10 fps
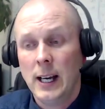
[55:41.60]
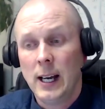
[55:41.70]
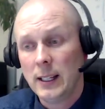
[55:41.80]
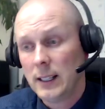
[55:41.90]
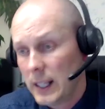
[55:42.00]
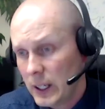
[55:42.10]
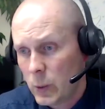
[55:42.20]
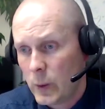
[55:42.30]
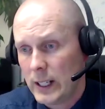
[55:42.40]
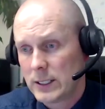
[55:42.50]
And
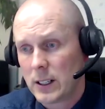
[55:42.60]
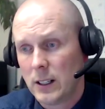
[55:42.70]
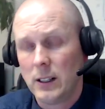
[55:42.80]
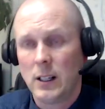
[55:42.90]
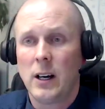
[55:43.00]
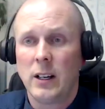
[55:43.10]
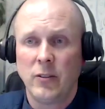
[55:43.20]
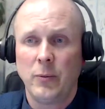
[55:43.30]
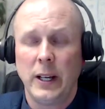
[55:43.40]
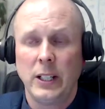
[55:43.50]
likewise, a lot
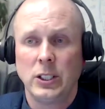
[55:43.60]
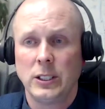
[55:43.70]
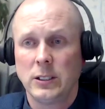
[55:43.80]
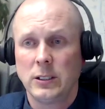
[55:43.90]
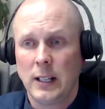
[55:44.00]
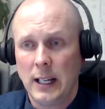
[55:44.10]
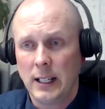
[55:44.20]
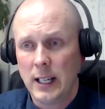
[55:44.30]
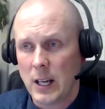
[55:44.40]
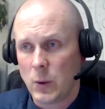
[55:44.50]
of patients,
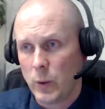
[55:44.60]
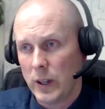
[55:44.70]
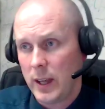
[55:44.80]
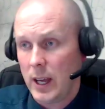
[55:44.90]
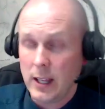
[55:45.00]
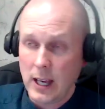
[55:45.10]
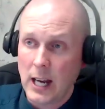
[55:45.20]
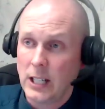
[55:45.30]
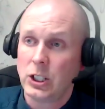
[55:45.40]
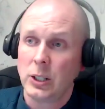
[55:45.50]
again, with the
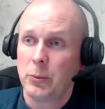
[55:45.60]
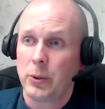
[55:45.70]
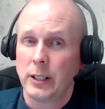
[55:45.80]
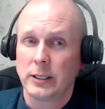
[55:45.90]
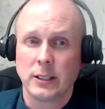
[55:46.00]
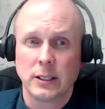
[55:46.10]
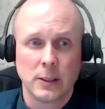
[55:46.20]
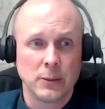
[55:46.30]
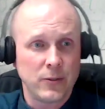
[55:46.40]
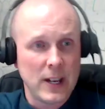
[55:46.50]
aging process
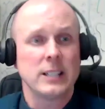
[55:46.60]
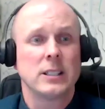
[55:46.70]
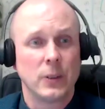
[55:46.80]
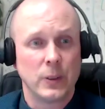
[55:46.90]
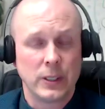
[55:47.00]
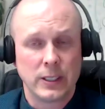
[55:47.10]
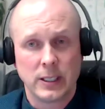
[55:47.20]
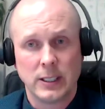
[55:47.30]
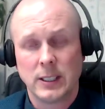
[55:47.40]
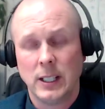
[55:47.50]
comes vascular
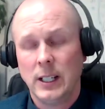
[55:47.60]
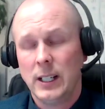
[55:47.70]
disease.